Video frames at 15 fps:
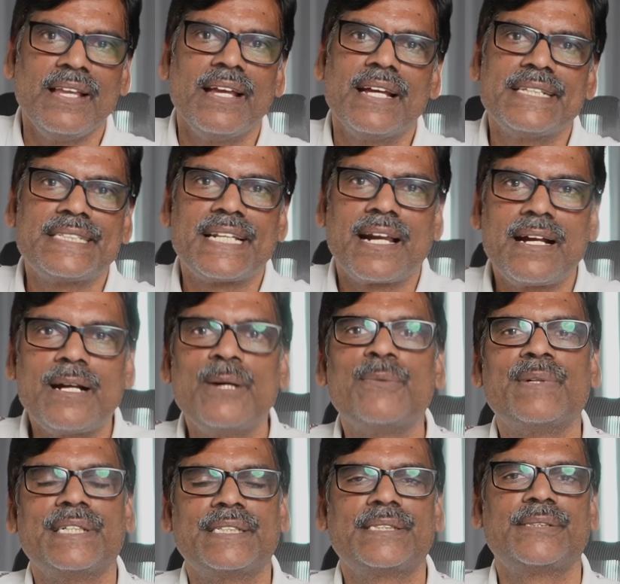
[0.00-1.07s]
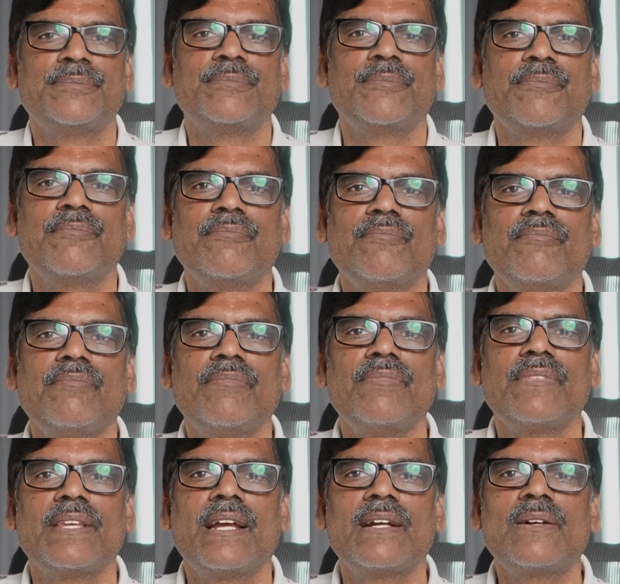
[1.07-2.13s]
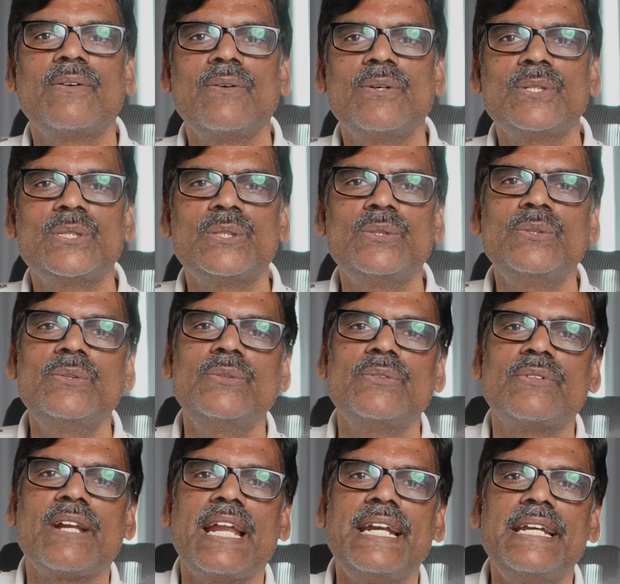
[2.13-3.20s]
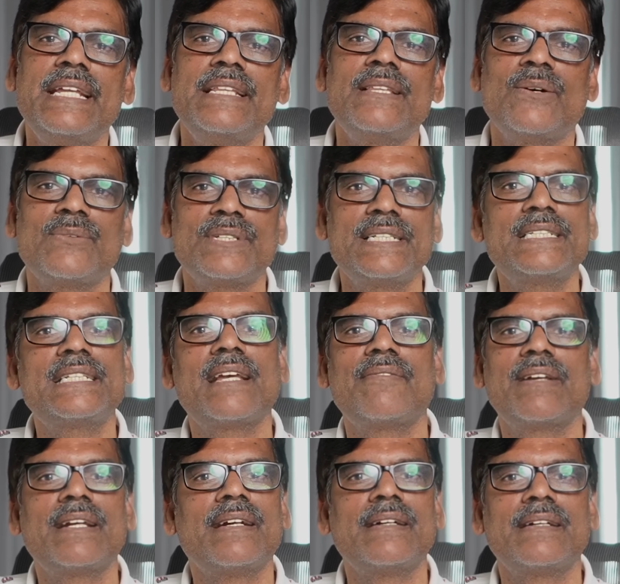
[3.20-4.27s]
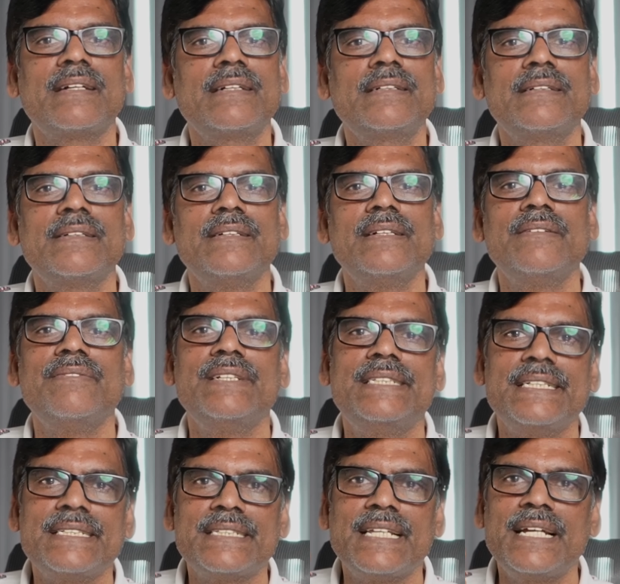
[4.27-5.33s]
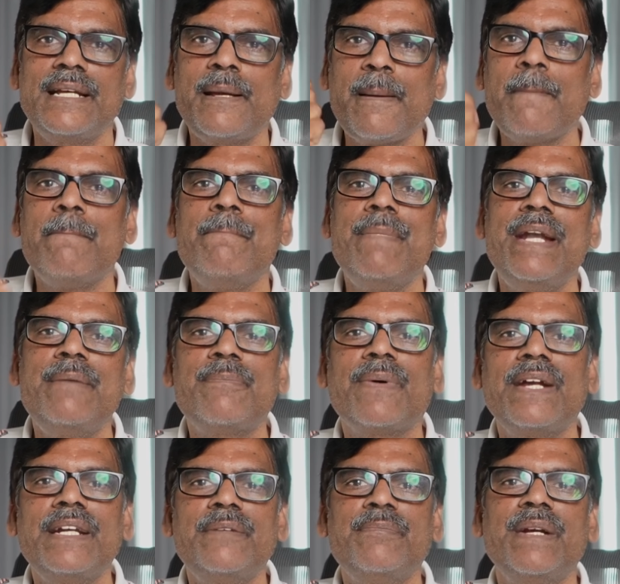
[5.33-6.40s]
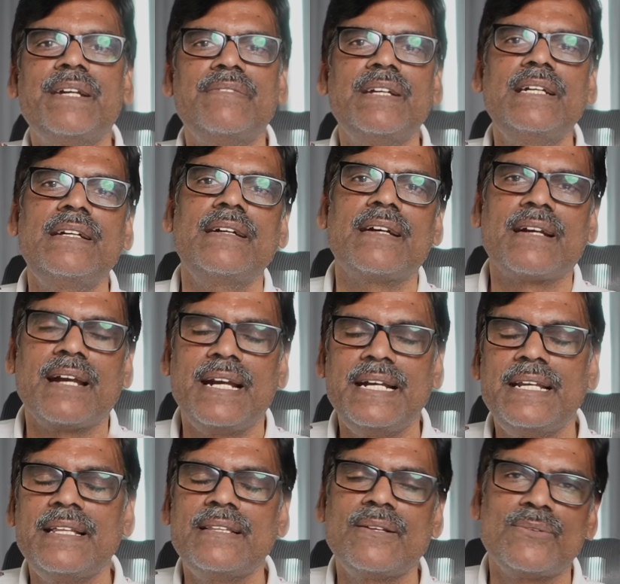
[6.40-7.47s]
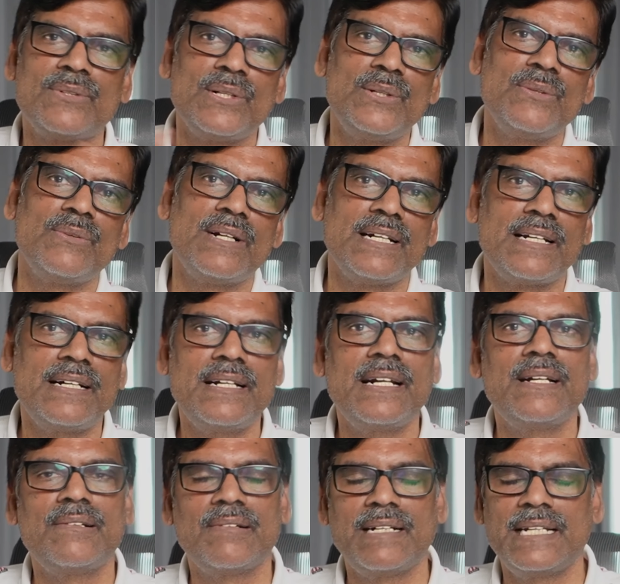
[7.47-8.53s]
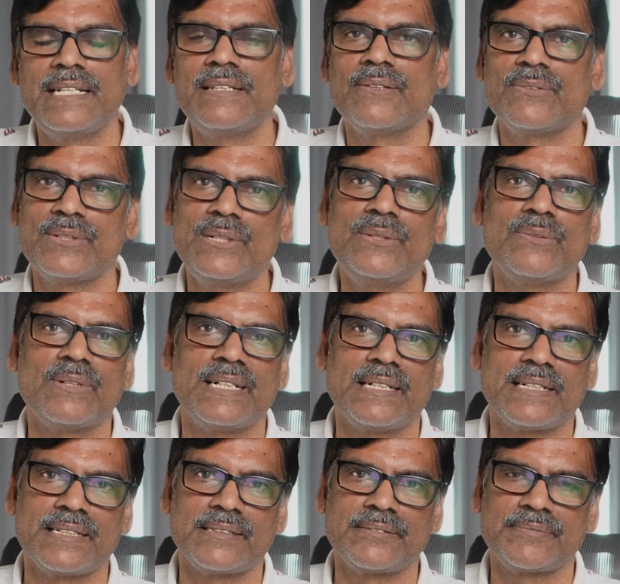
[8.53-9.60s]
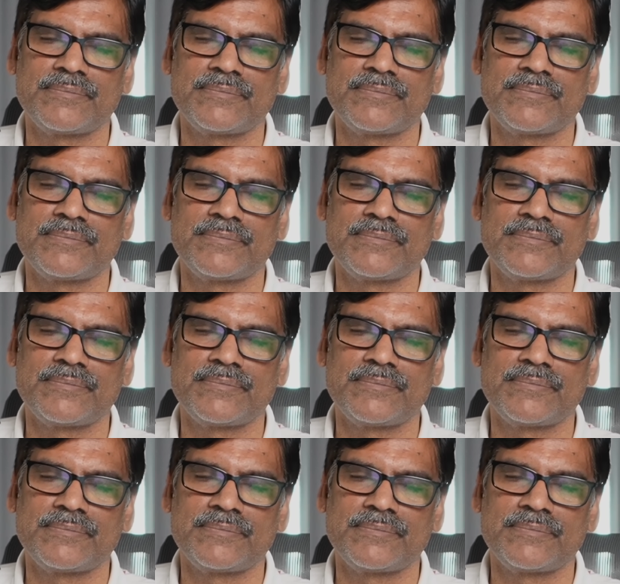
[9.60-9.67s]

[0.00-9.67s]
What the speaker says: has recovered and close to 19,700, which is the midpoint between 19,200 and 20,200.